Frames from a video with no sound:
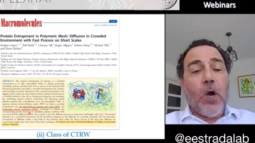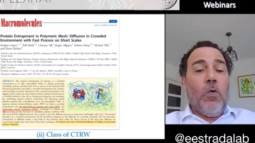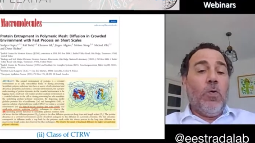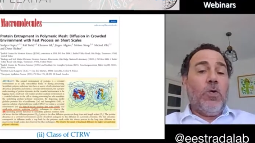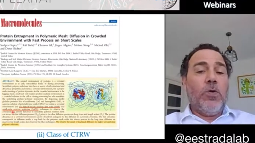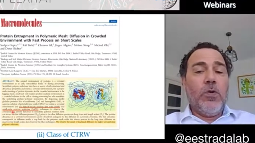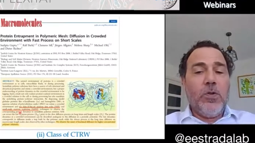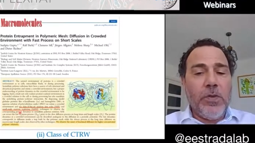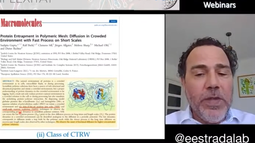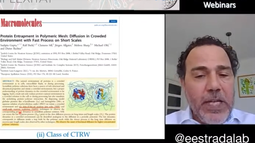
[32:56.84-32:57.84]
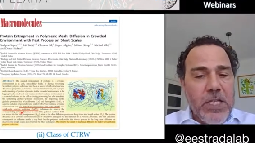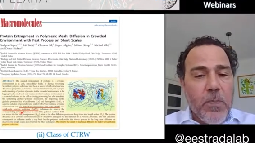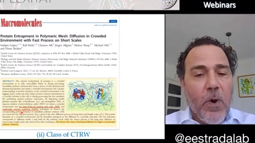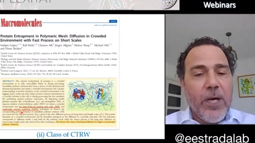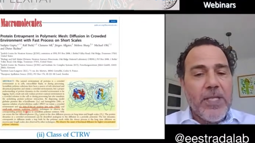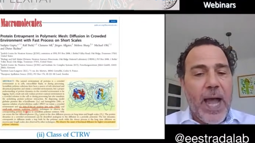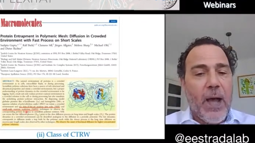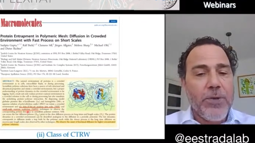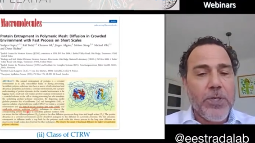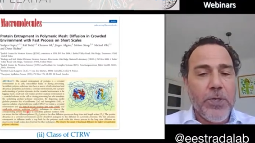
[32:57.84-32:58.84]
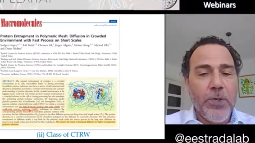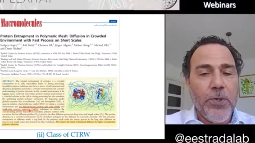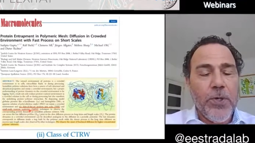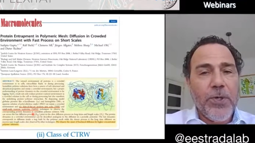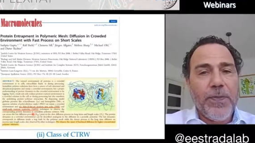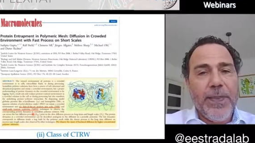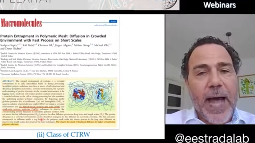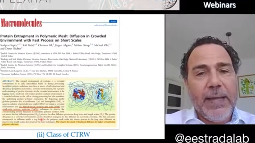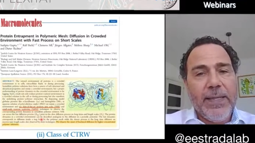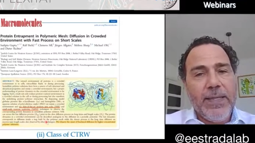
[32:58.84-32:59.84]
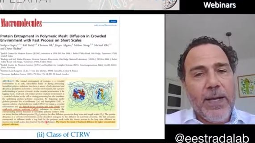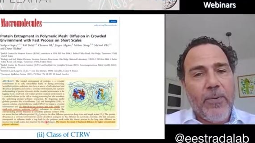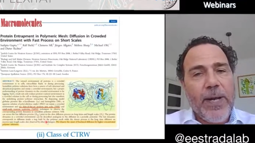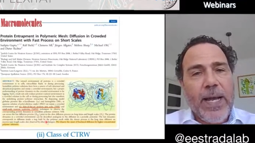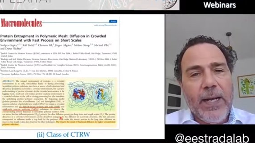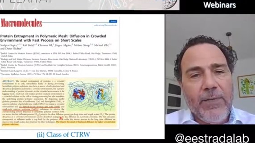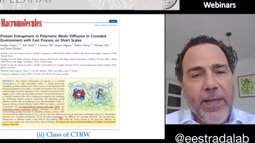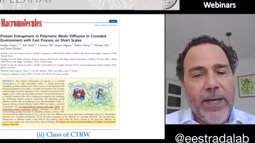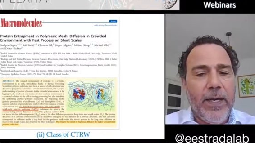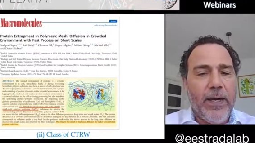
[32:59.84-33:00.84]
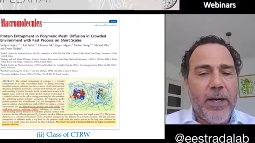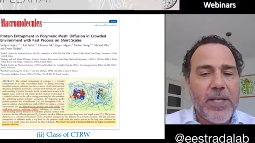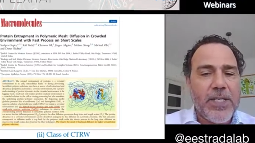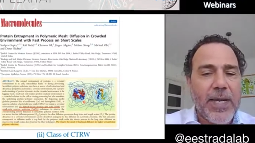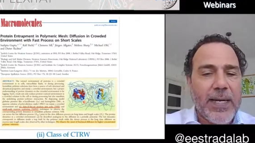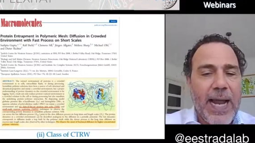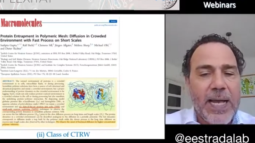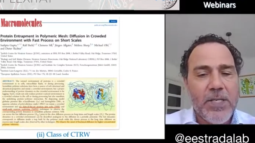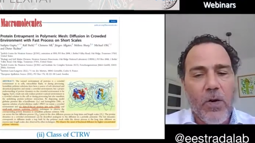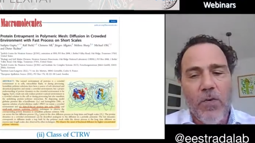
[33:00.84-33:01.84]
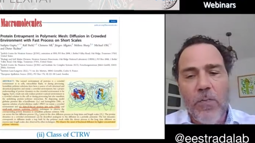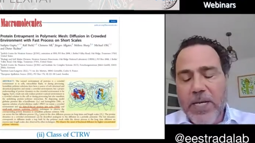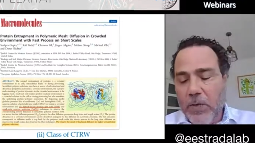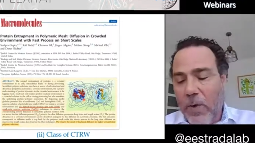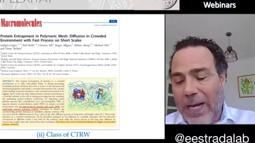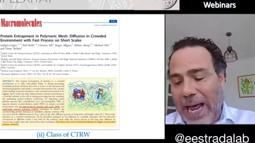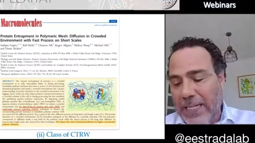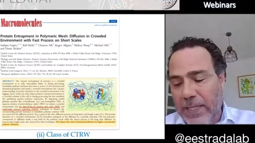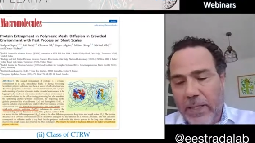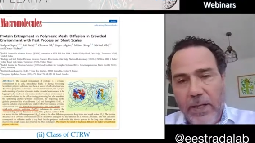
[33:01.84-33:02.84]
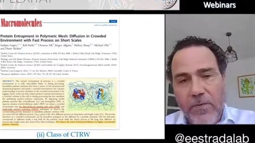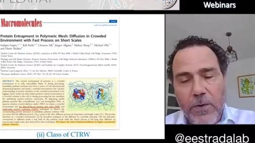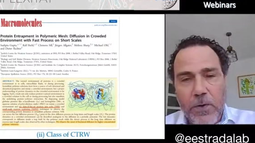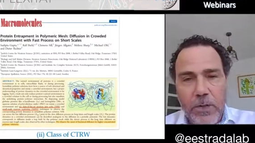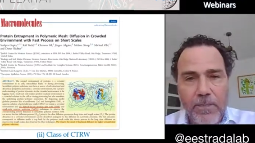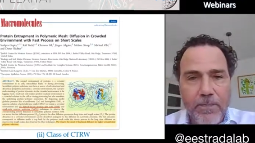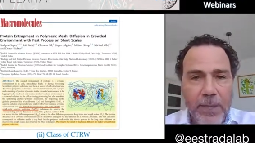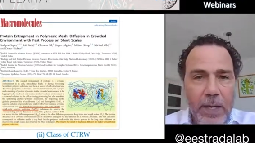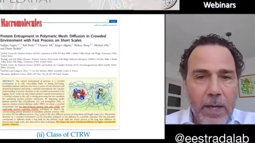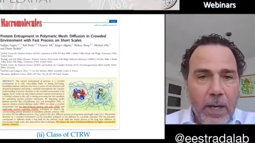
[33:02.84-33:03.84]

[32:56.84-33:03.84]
So these point out to that the real thing here is the class of viscoelastic diffusion.